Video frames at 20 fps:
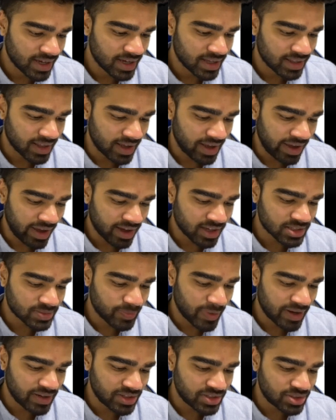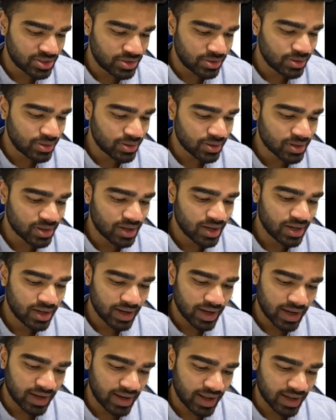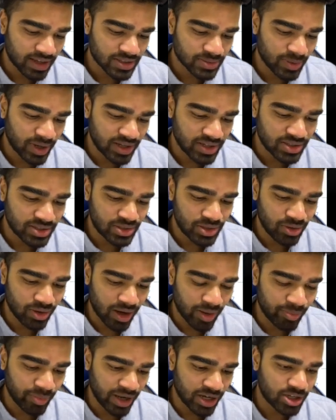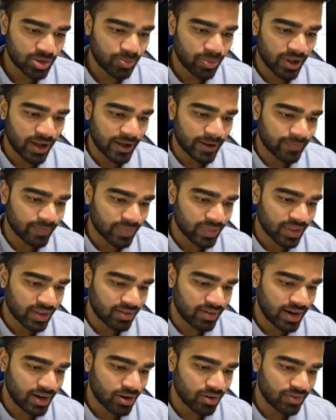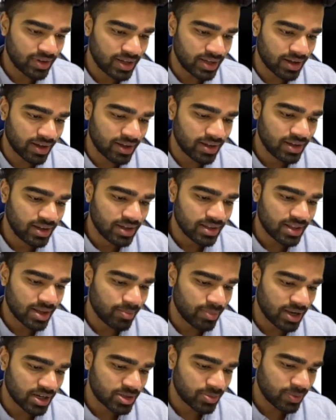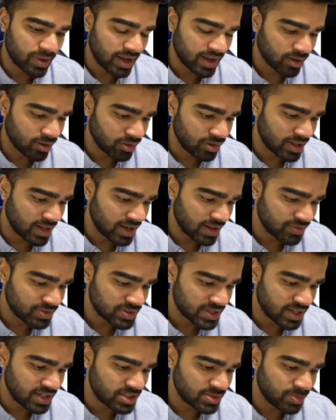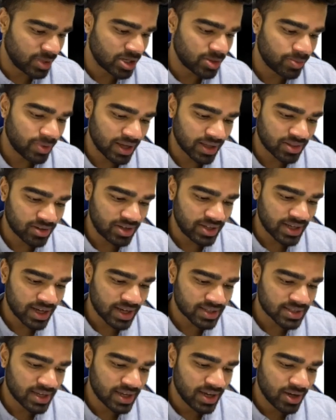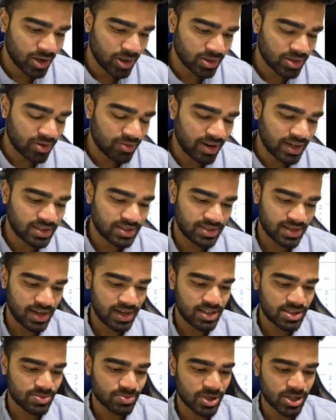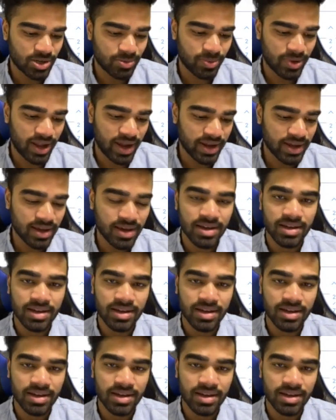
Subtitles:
that x minus 2 and x minus 2 are multiplying, right, over here. They're multiplying. On the left side, it's multiplying 3x. On the right side, it's multiplying